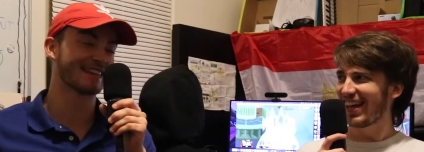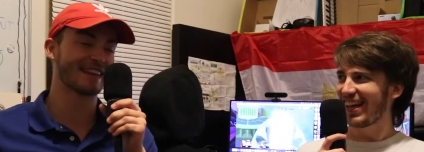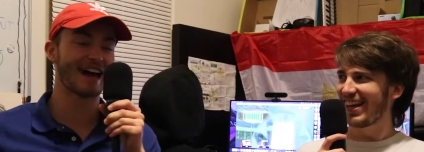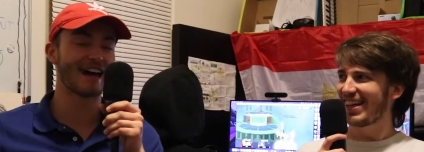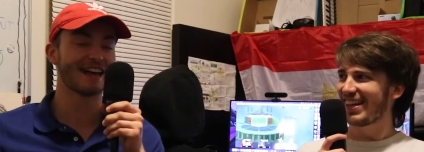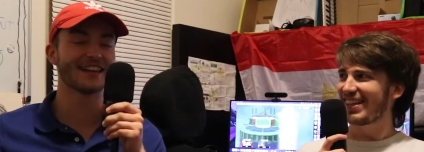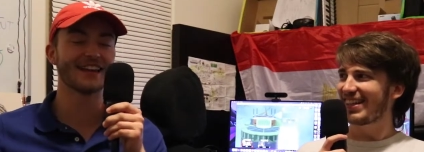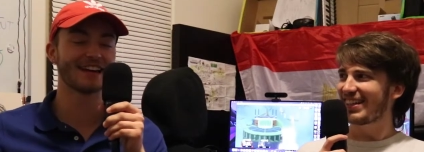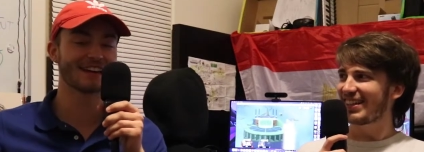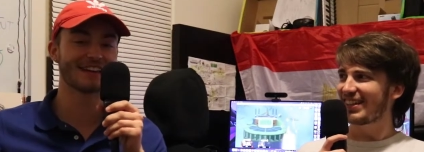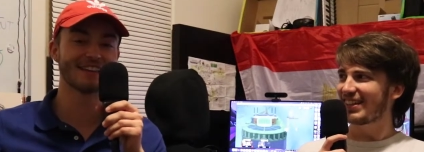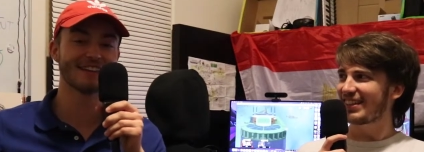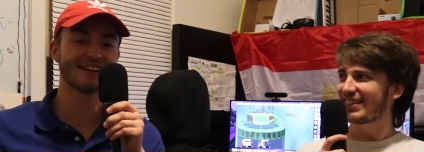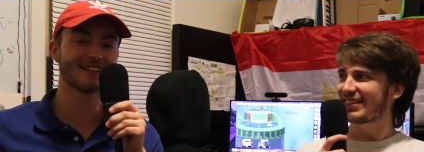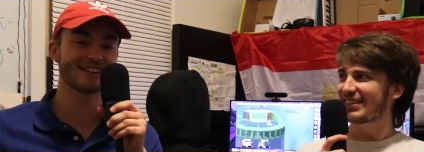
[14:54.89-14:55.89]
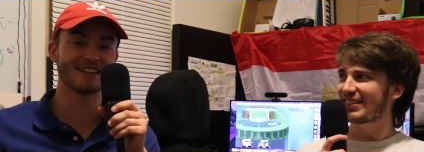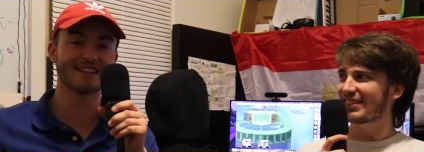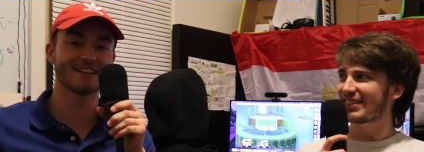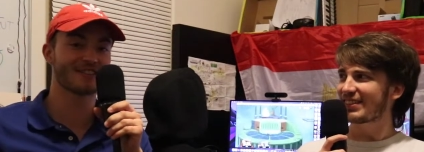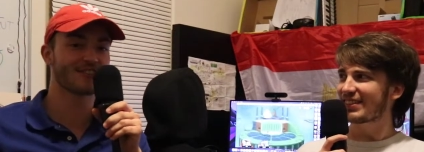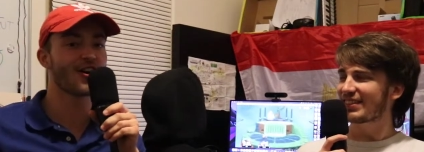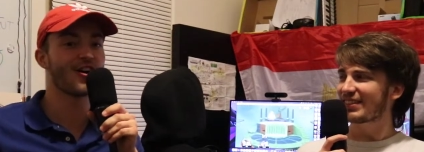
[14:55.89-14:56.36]
Speaker 1: that. Like it literally
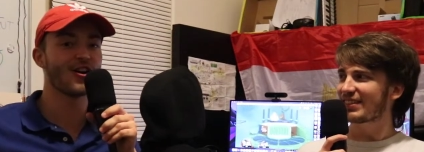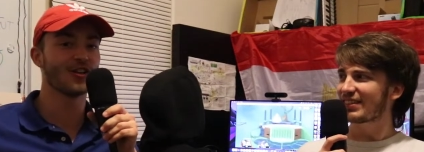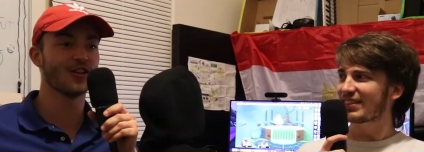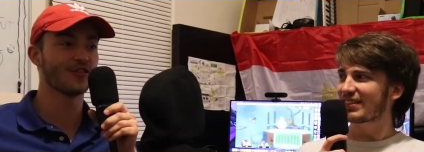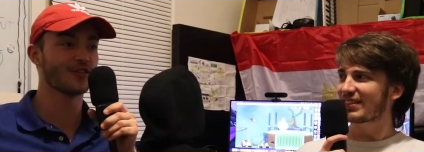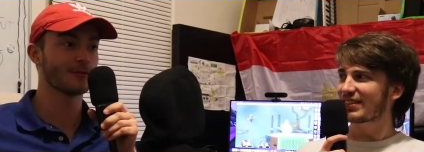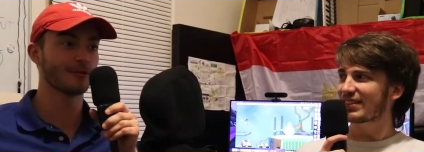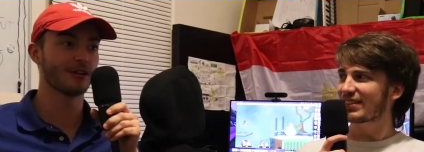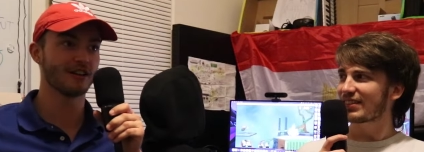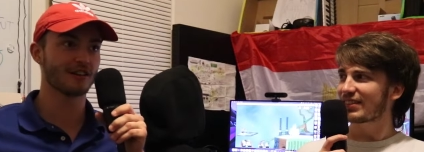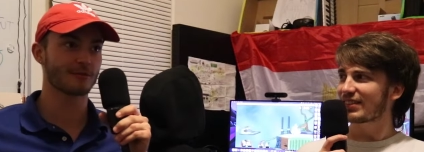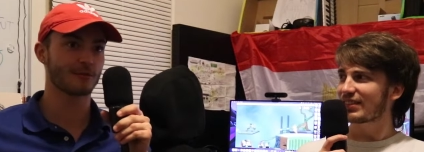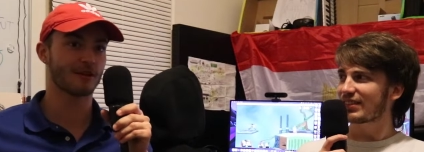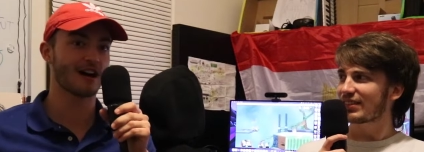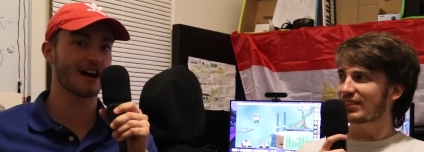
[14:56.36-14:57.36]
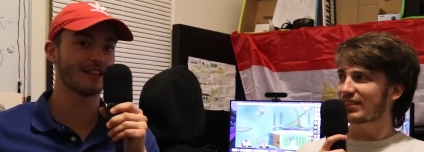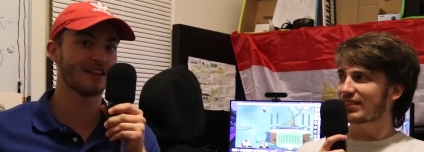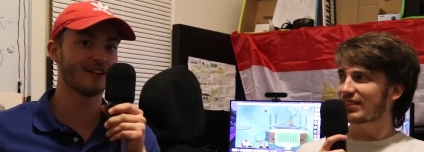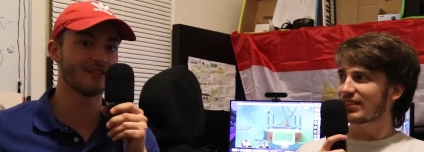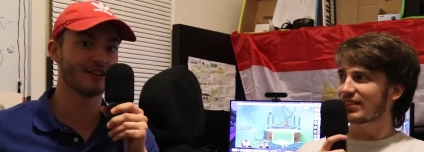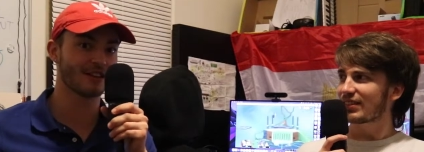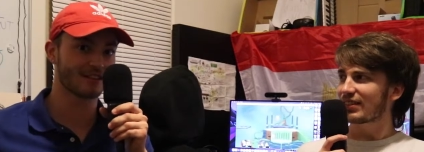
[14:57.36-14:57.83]
is all over the place, but I
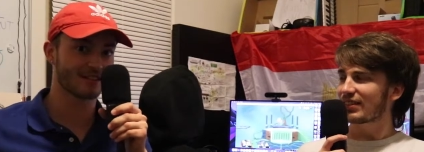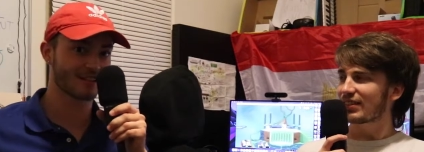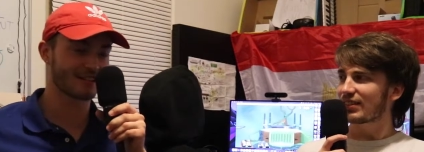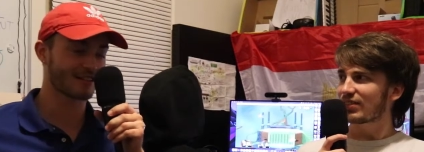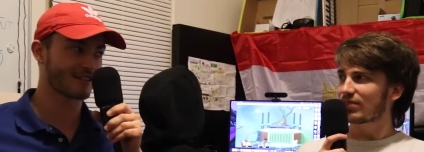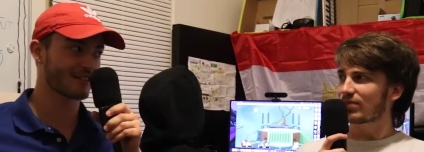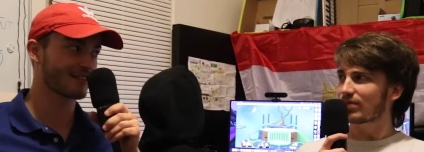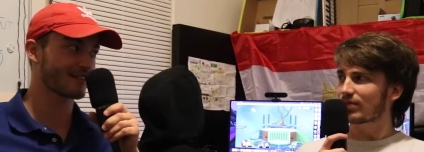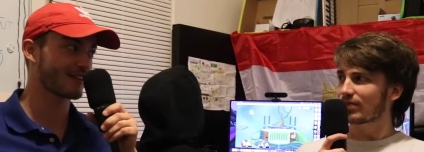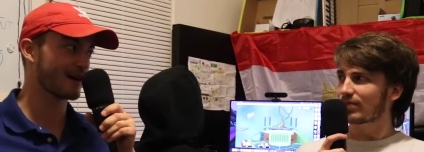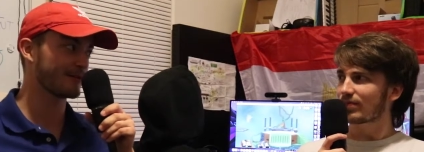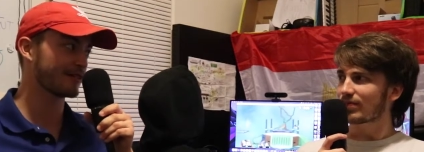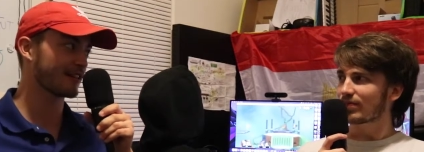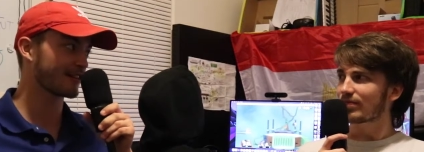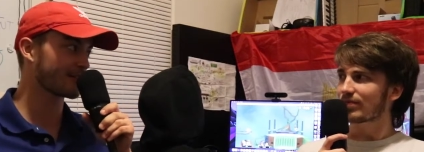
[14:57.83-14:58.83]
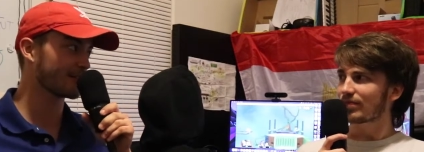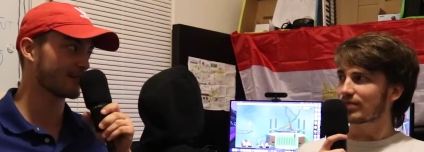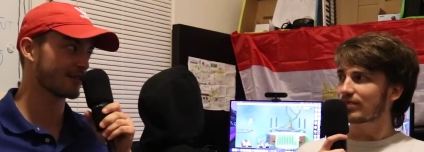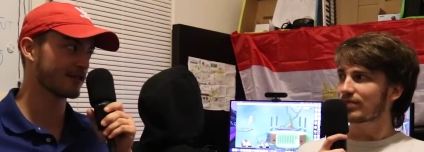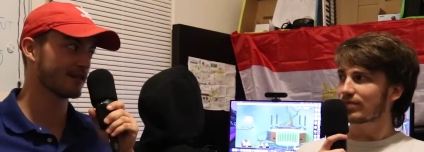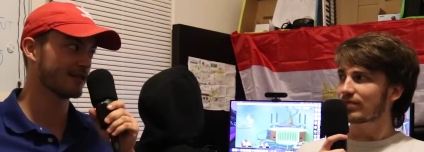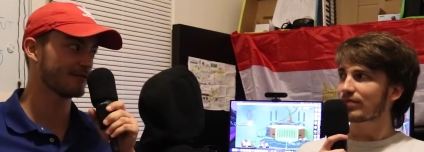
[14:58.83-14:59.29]
love it because mm. I mean that's
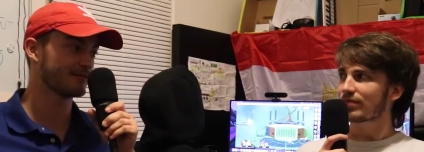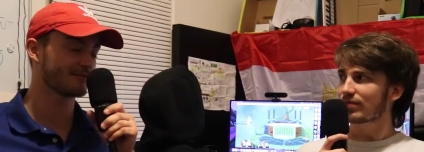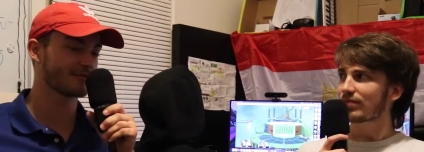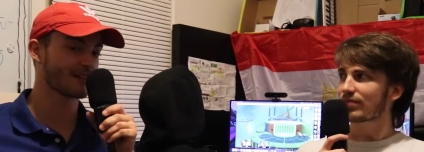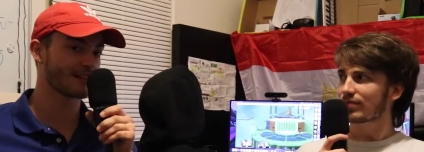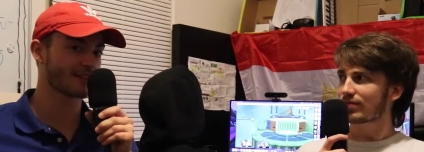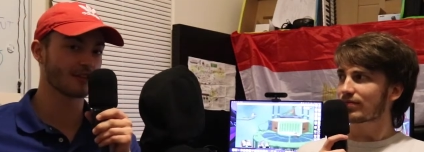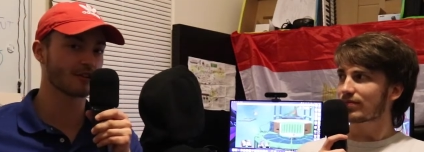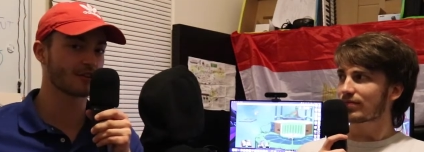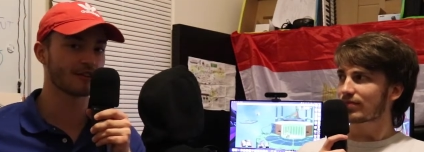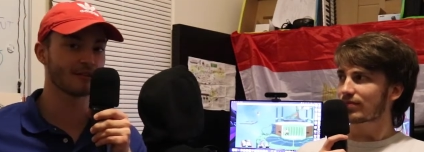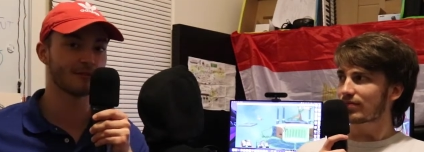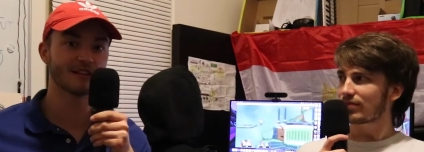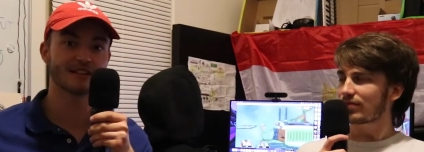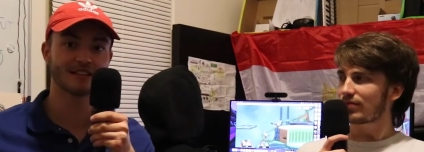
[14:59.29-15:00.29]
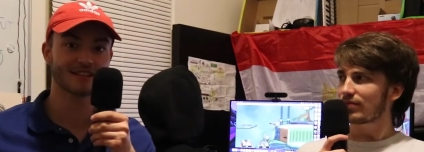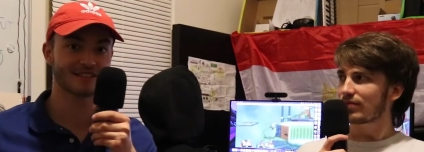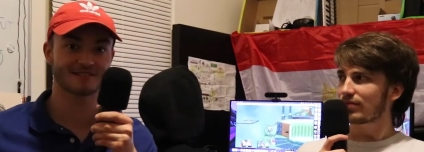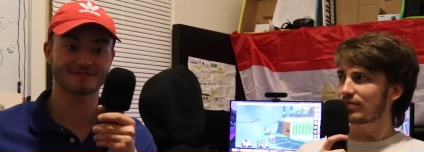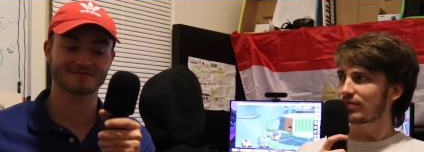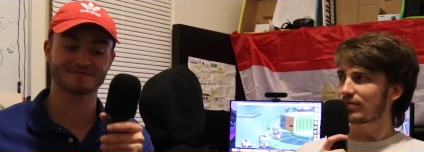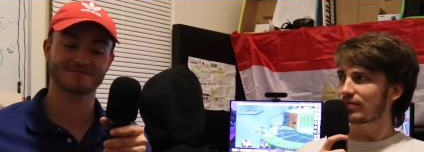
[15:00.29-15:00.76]
literally that's literally me, like
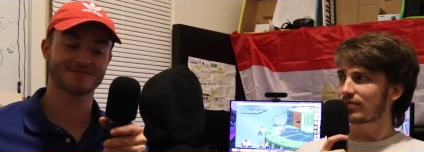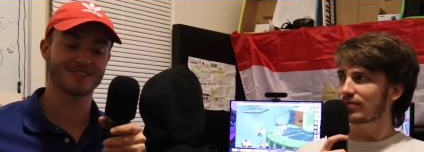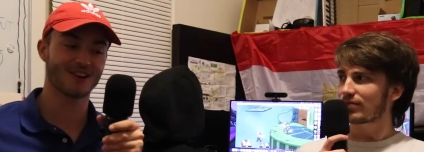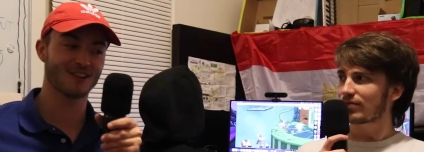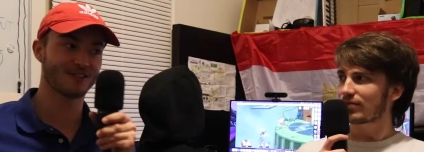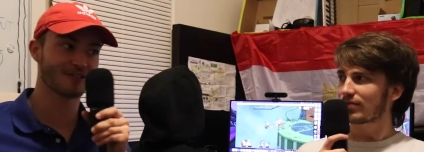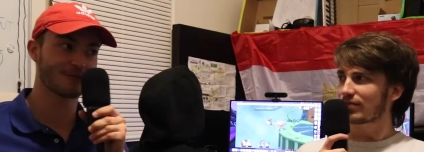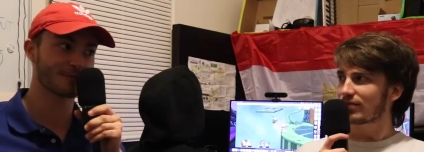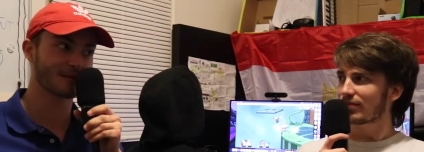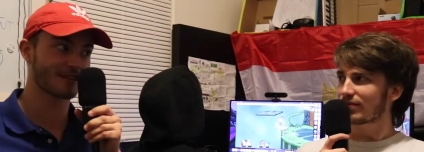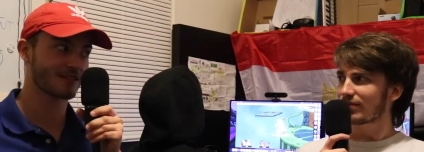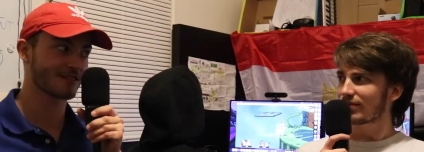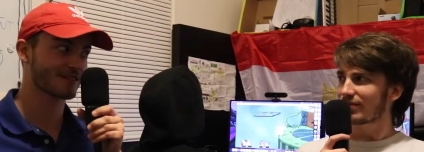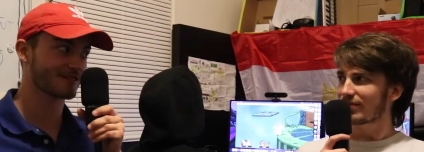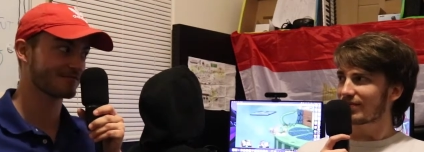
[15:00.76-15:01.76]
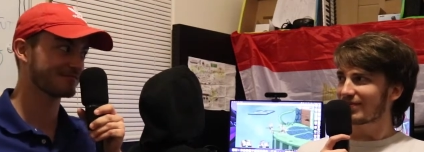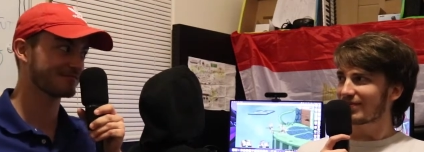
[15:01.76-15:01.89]
all over the place.